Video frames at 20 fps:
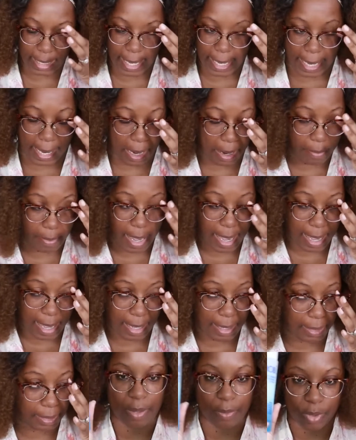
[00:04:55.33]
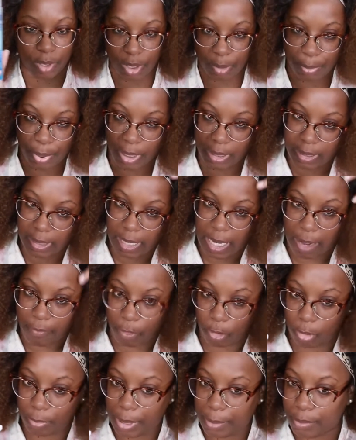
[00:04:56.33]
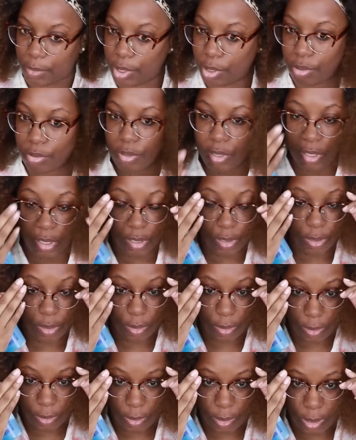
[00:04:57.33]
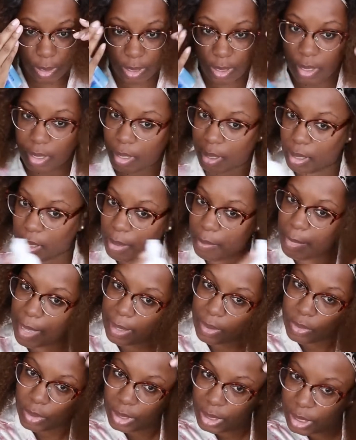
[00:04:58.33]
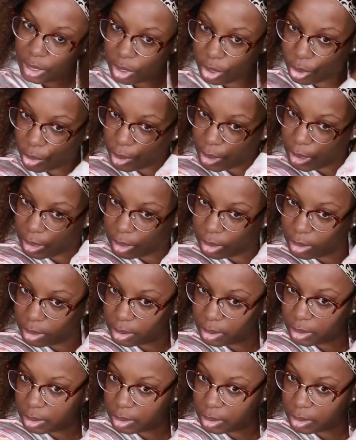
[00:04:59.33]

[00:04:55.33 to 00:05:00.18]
Is that hair in my eye? Now we're gonna put the Nairobi mousse back on this joint